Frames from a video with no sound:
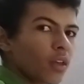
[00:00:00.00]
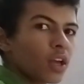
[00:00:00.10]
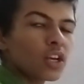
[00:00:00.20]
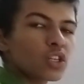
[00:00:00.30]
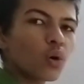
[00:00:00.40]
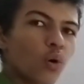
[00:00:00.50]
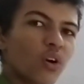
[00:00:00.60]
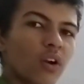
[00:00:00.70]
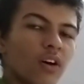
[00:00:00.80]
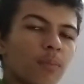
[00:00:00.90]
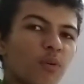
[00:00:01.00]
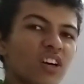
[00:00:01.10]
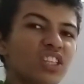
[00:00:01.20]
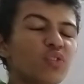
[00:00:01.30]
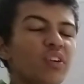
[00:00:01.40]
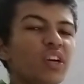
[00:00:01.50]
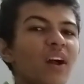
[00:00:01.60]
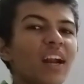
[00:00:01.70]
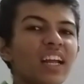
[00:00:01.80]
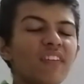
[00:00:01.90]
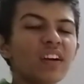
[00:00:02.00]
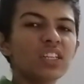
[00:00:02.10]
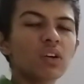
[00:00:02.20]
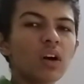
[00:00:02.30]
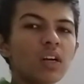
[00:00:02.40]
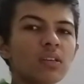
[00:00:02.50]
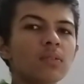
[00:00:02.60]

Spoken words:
So pause this video and give it a shot.